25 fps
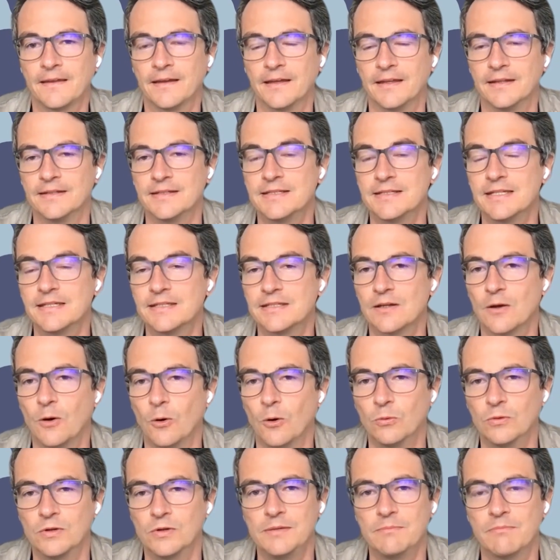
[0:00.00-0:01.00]
And this is
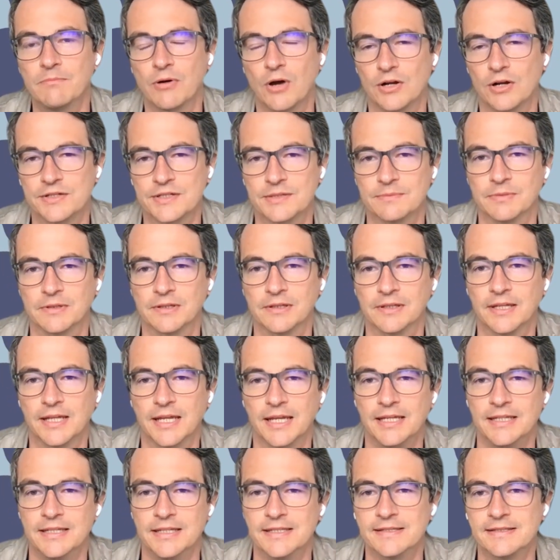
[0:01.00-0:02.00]
only possible
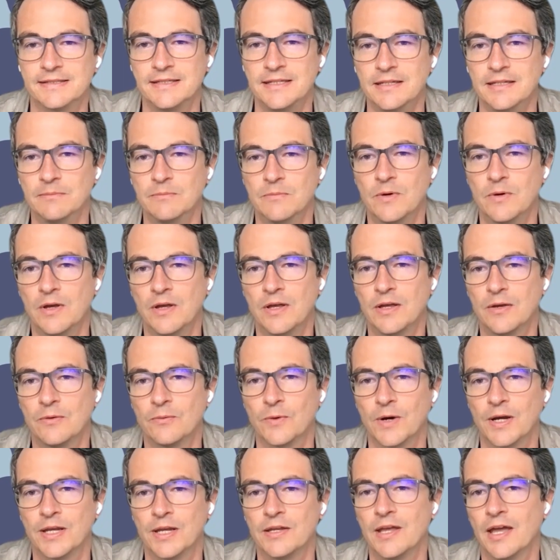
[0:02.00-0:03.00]
in SIEM,
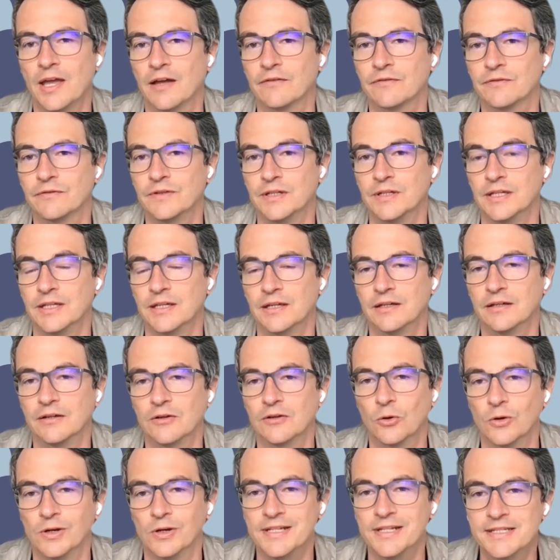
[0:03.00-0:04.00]
where you have the
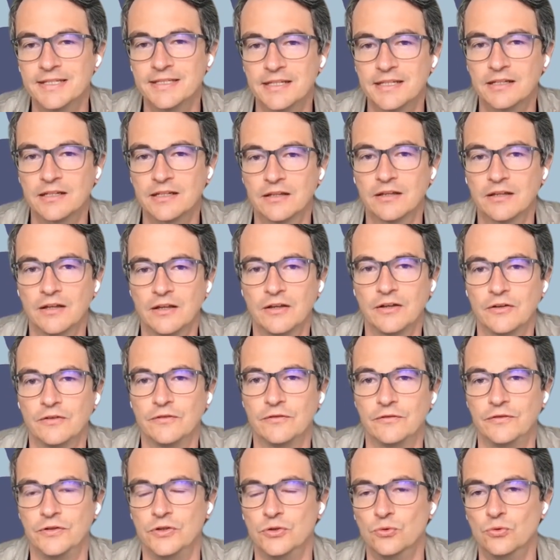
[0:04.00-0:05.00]
holistic
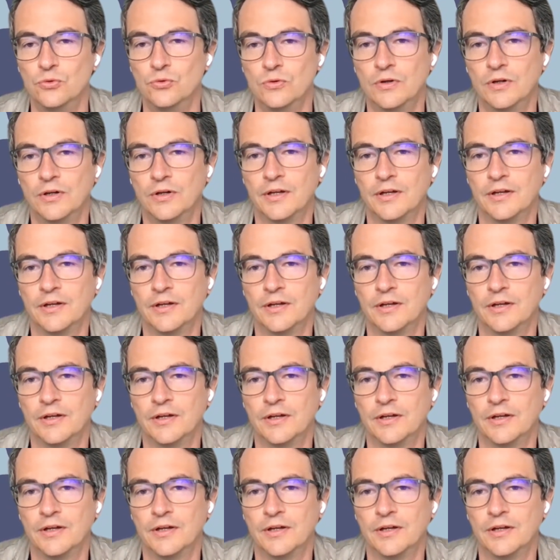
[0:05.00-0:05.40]
view